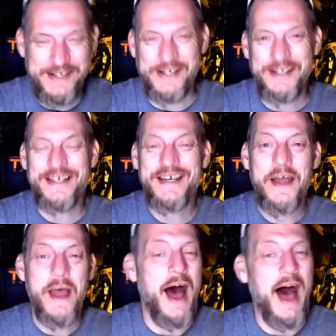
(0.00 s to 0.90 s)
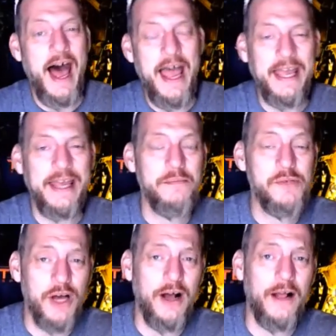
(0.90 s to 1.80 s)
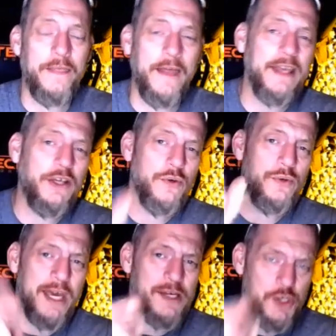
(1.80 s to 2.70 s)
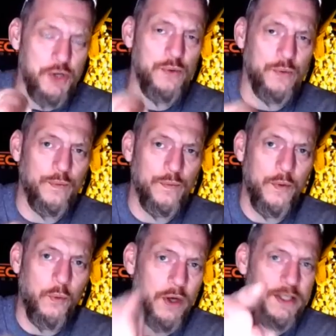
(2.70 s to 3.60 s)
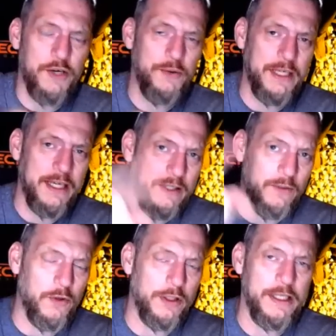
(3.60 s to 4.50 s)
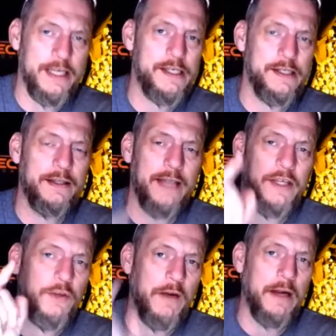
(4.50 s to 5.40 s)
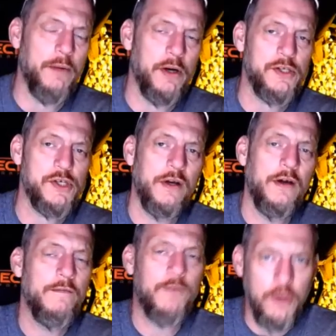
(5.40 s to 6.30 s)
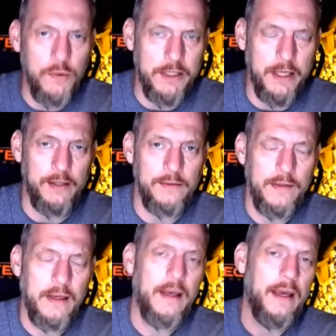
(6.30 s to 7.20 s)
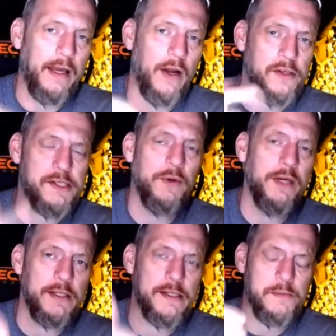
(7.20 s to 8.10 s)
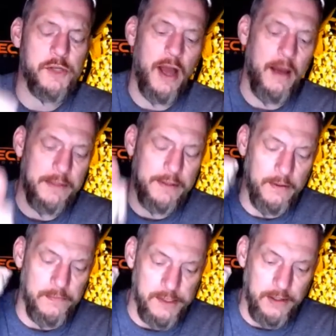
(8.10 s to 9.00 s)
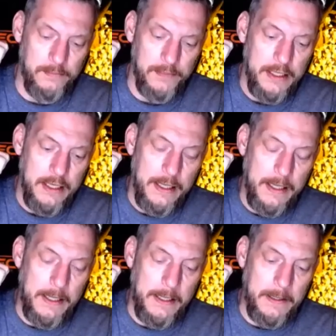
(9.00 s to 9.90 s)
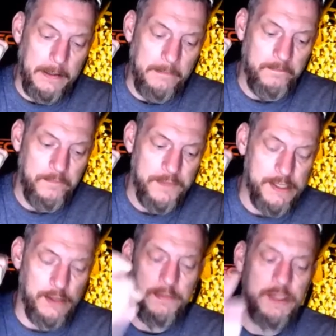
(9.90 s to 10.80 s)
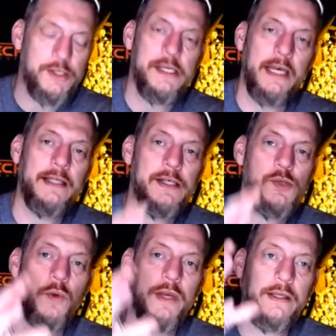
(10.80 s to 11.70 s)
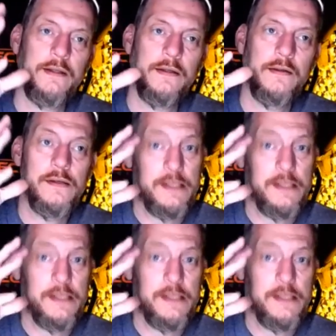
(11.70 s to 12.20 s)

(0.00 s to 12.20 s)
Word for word: I am John. Thank you. Yes, you, the one tuning in, the one listening. Thank you very much for doing that, and also hitting subscribe and thumbs up. Um, so let me just say, this week